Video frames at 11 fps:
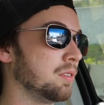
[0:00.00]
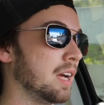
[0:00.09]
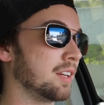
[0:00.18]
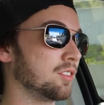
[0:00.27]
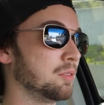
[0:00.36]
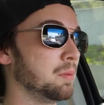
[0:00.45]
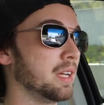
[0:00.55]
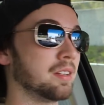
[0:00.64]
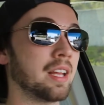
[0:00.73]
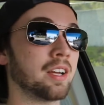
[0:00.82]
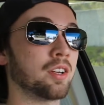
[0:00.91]
actually make
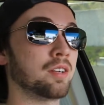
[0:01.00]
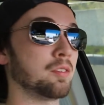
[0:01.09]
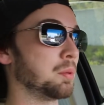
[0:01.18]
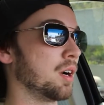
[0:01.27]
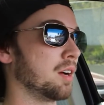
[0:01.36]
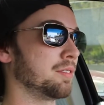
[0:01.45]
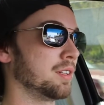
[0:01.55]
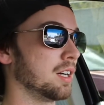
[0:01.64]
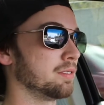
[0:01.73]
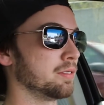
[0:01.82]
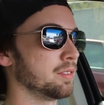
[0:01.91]
that good of a profit
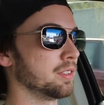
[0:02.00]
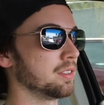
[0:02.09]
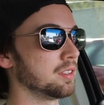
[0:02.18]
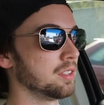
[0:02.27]
off of it.